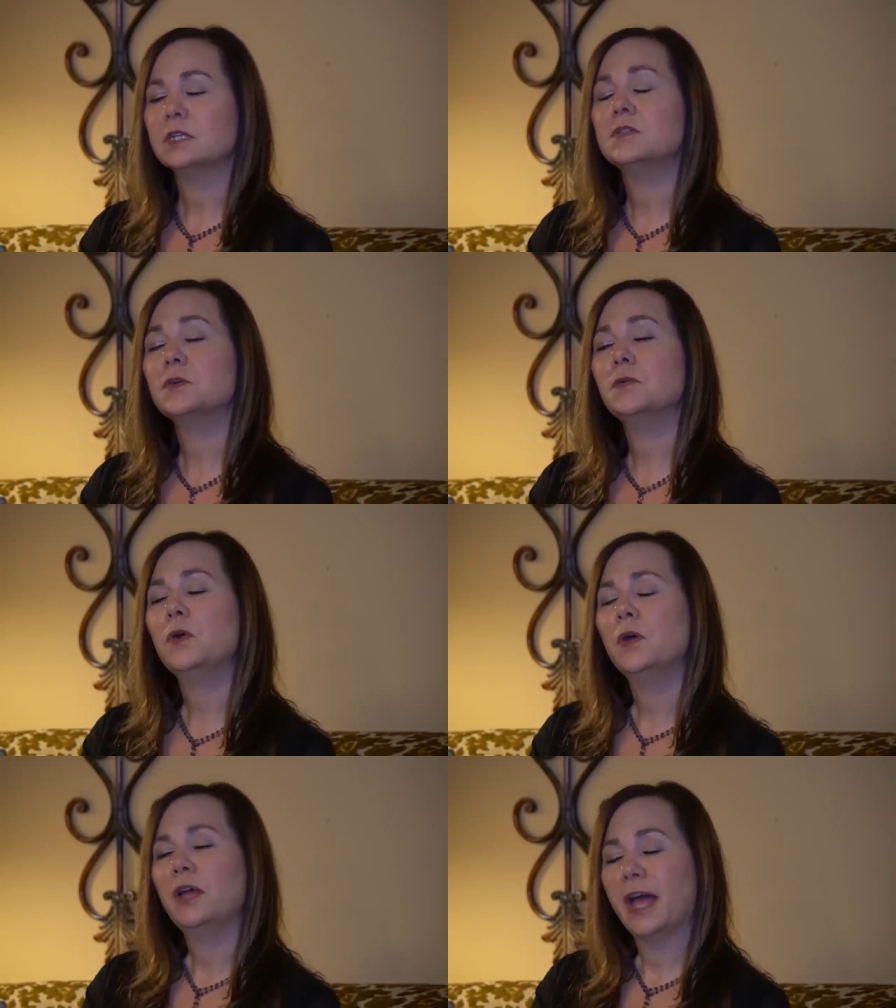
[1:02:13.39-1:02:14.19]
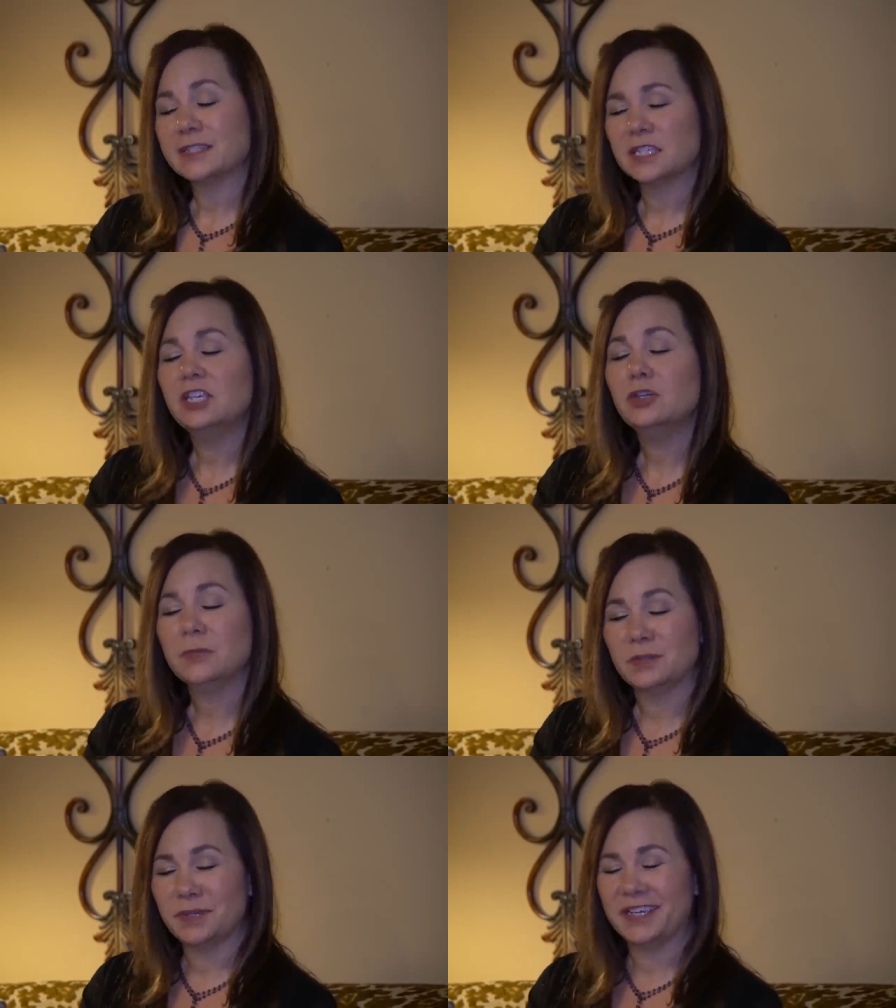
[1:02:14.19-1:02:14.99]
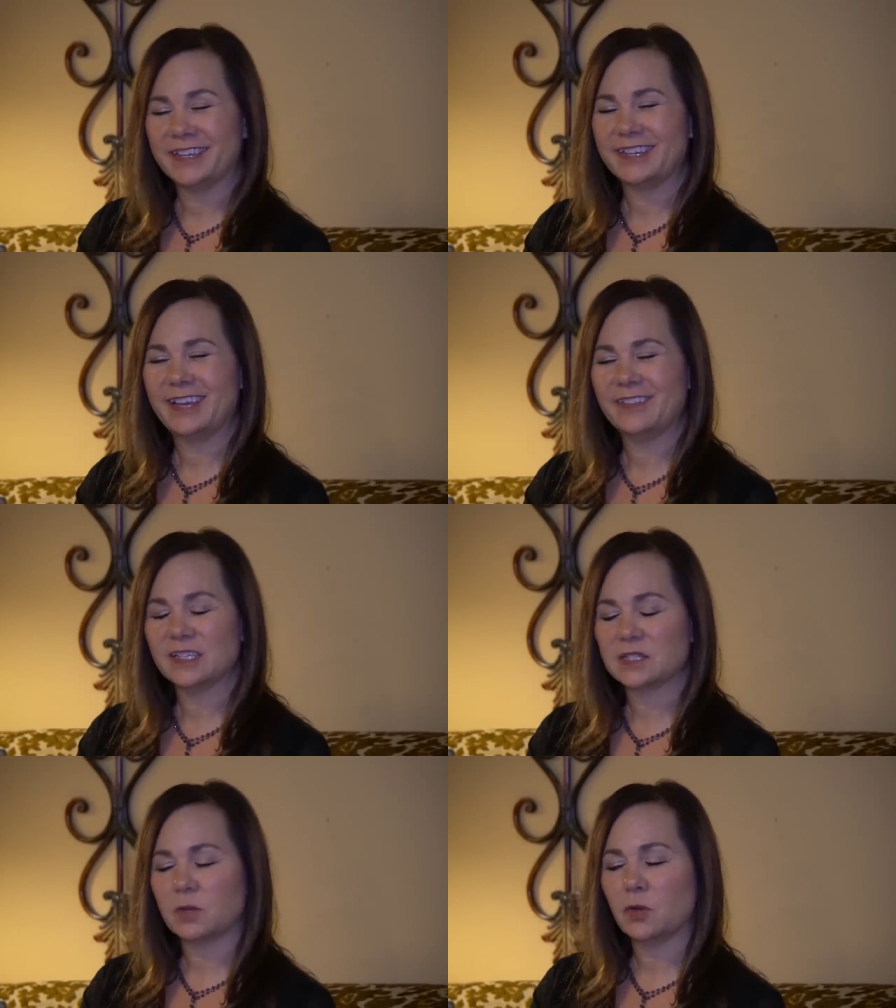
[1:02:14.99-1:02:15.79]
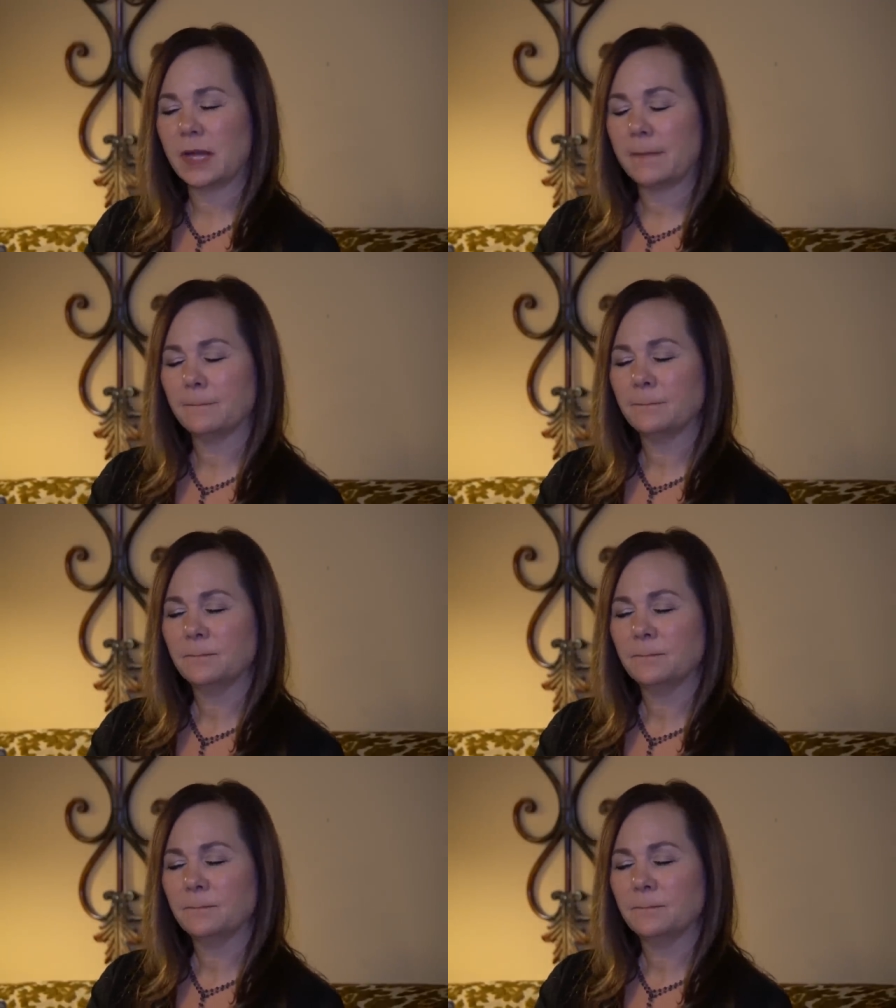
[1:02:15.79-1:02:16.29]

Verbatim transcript: So as a human being in this moment,